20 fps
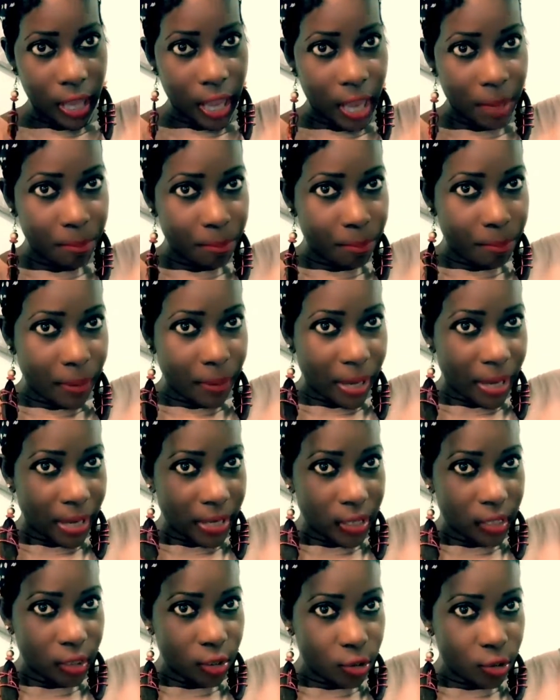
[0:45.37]
I
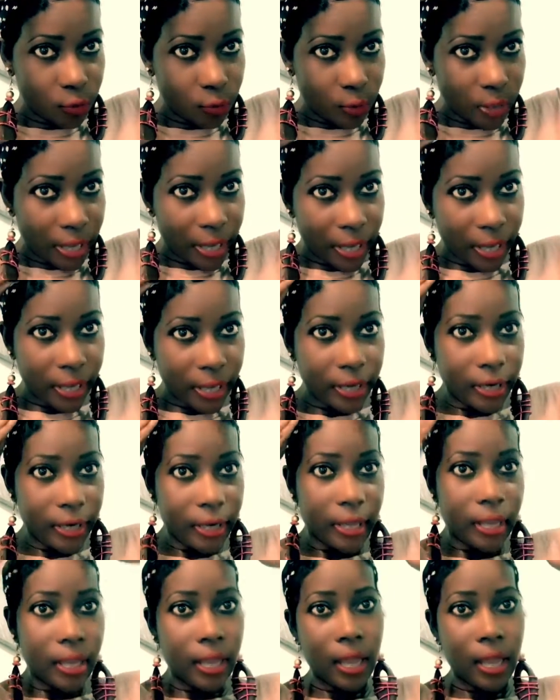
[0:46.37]
bend the two end,
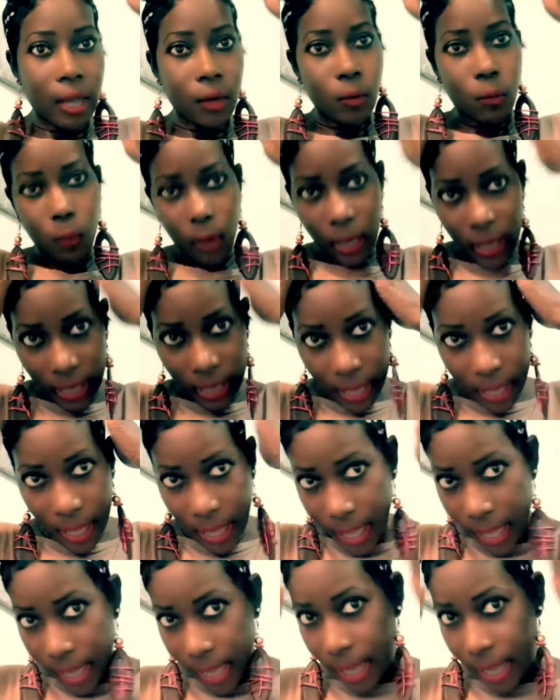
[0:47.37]
and
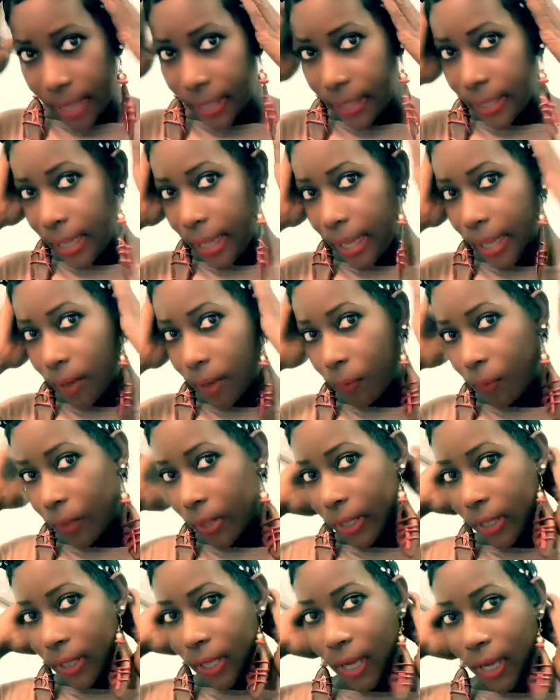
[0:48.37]
voila, here
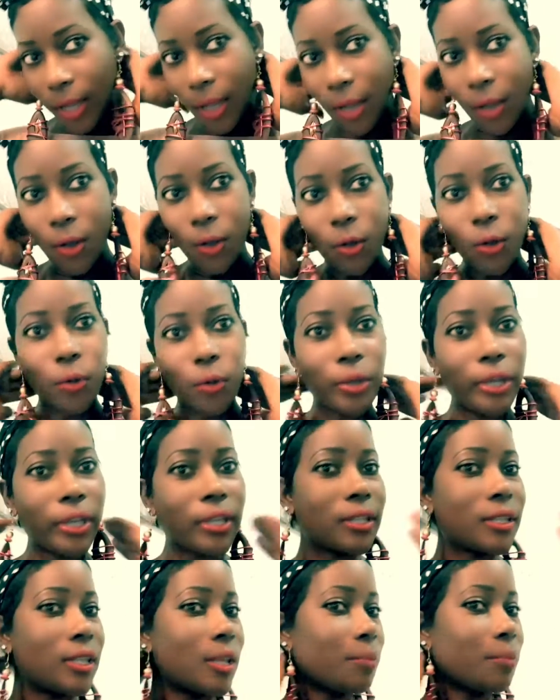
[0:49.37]
we go.
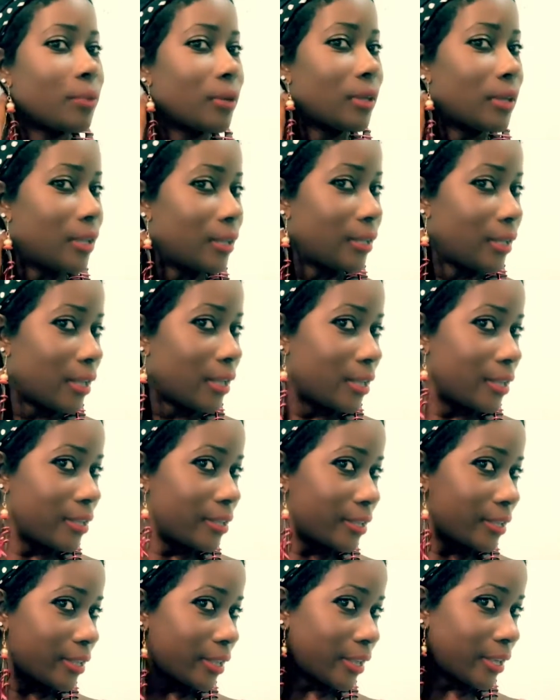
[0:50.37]
Quick, simple, and
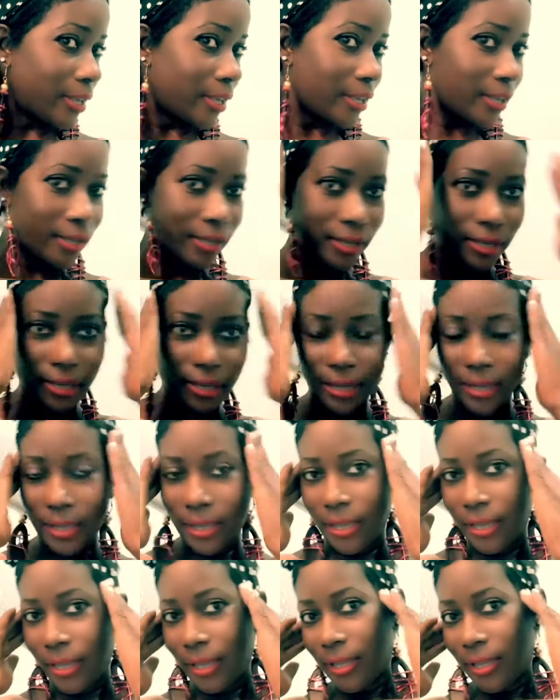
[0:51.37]
easy.
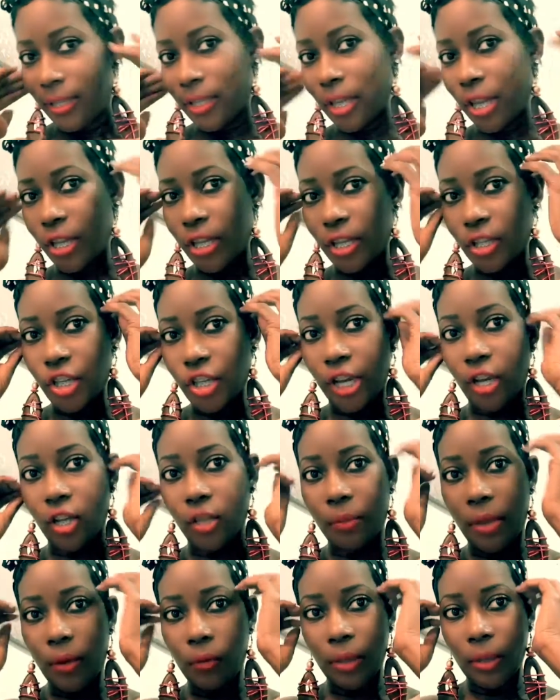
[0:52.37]
So you can check
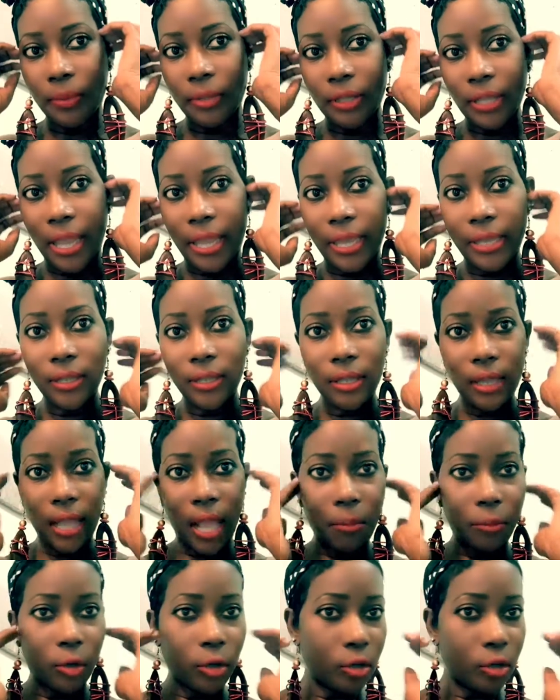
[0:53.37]
out my website.
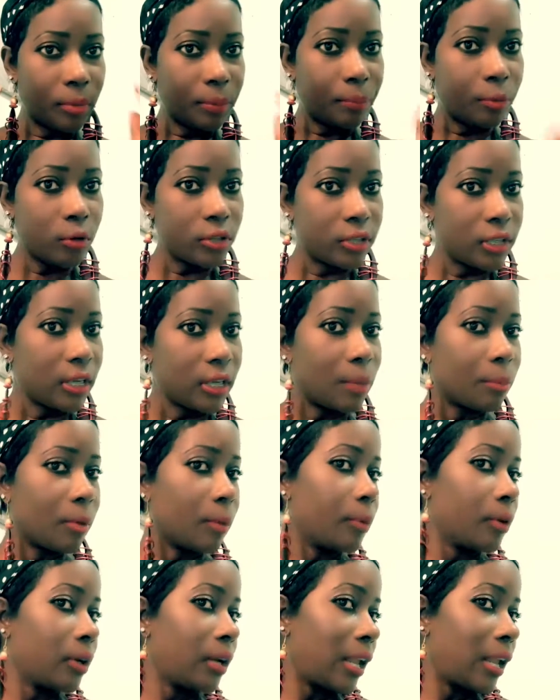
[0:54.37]
I'm going to be posting them
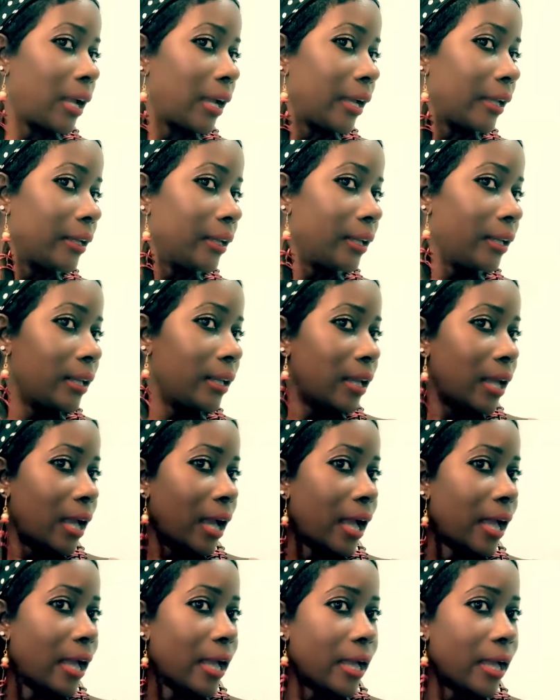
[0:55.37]
up online,
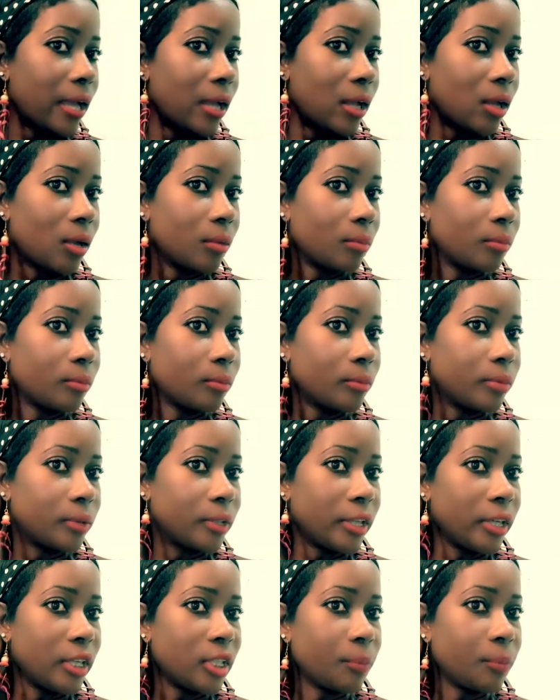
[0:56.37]

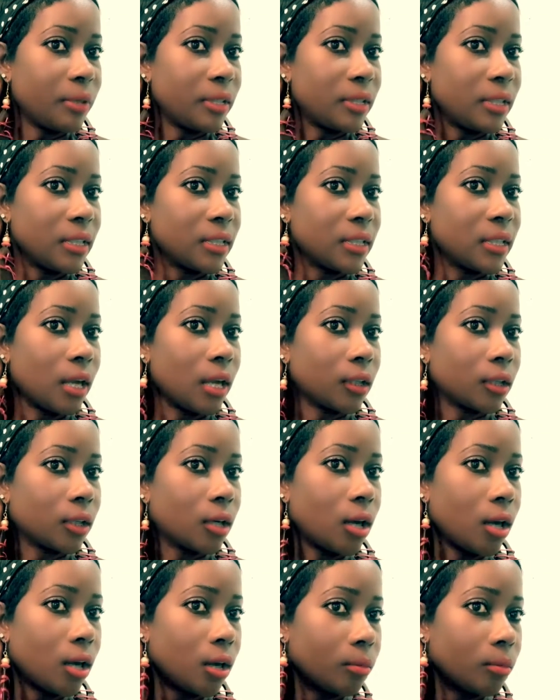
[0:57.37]

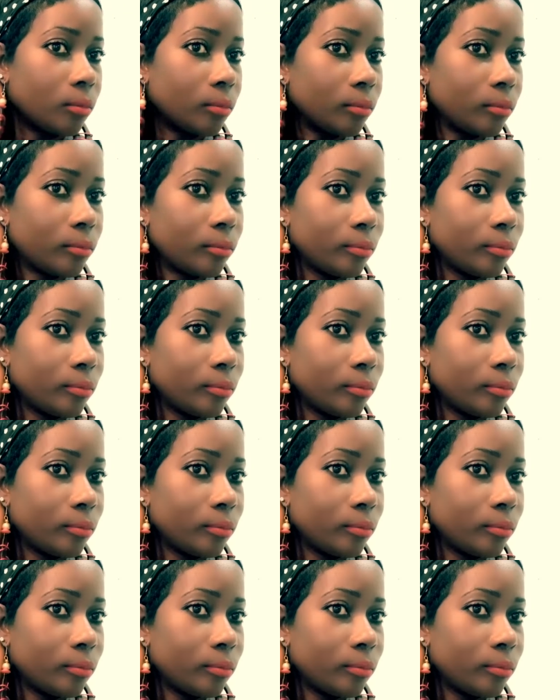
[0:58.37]
cindyspecies.com.